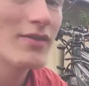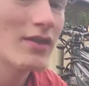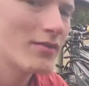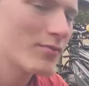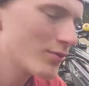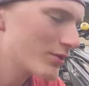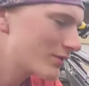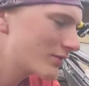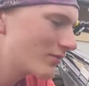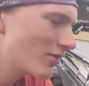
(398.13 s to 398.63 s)
That
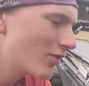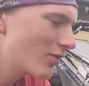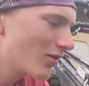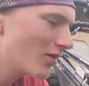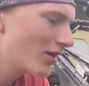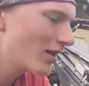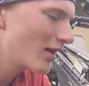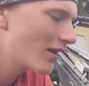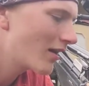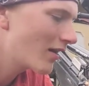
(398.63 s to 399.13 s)
was the
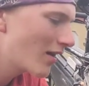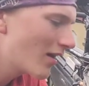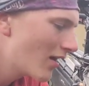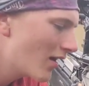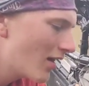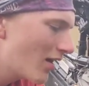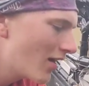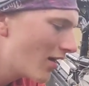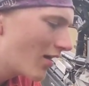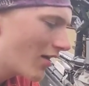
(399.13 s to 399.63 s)
only
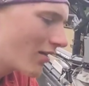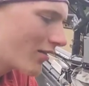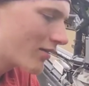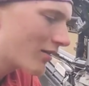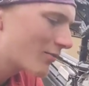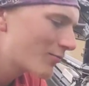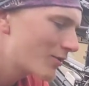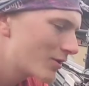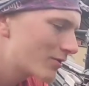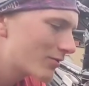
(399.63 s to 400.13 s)

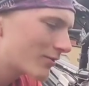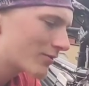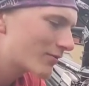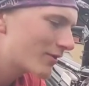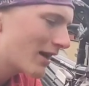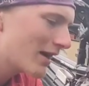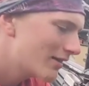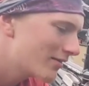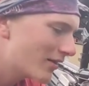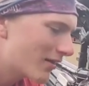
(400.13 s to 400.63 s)
thing we could
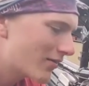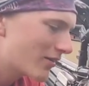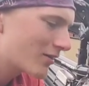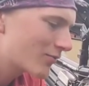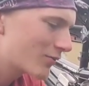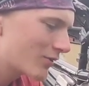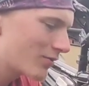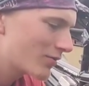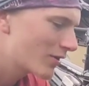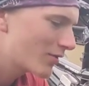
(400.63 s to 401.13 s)
get. I
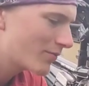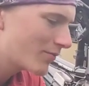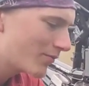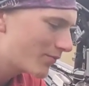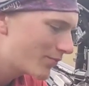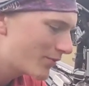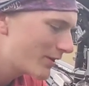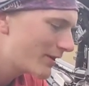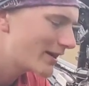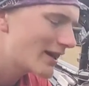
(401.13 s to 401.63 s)
think we were
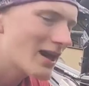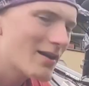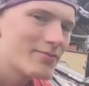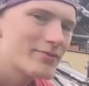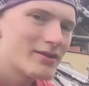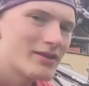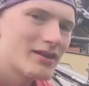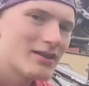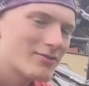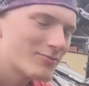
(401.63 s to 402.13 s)
pretty
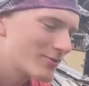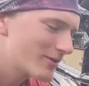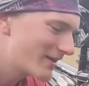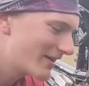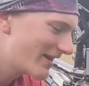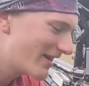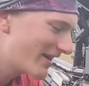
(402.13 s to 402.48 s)
happy that we